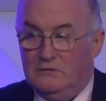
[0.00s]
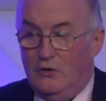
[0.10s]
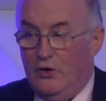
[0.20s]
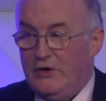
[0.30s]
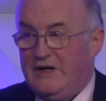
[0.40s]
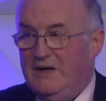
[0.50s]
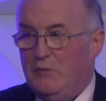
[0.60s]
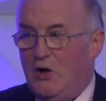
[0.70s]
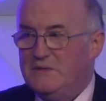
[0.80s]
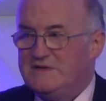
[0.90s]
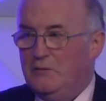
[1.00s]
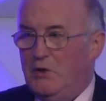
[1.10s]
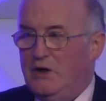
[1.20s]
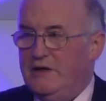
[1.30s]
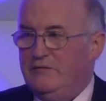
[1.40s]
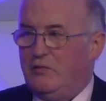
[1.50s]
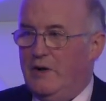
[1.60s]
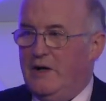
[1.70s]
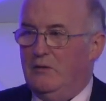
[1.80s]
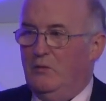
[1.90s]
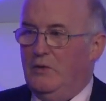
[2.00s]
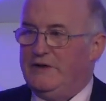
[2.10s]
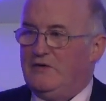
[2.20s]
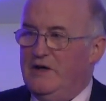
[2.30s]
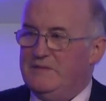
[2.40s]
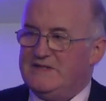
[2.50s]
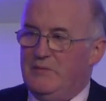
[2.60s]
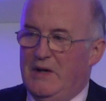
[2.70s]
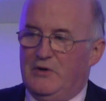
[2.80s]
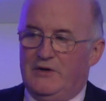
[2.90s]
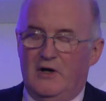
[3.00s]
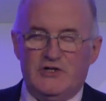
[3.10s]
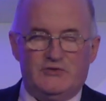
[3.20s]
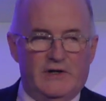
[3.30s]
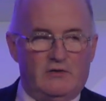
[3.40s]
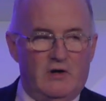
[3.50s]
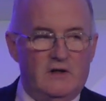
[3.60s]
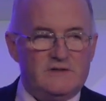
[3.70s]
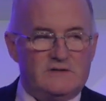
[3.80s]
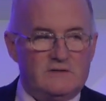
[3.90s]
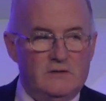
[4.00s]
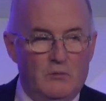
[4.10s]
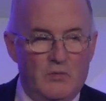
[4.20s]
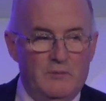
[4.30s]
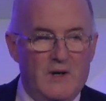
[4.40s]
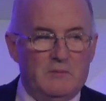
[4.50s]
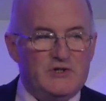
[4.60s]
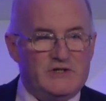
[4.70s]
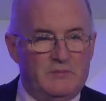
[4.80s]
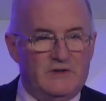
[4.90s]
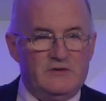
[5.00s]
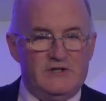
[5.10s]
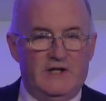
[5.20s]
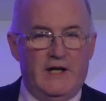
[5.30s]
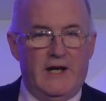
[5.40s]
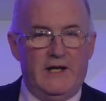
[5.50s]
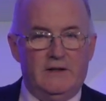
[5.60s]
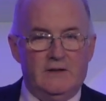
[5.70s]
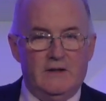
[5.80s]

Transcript: Other key moments in my life were my time as a member of the Irish Red Cross, my membership at the GAA,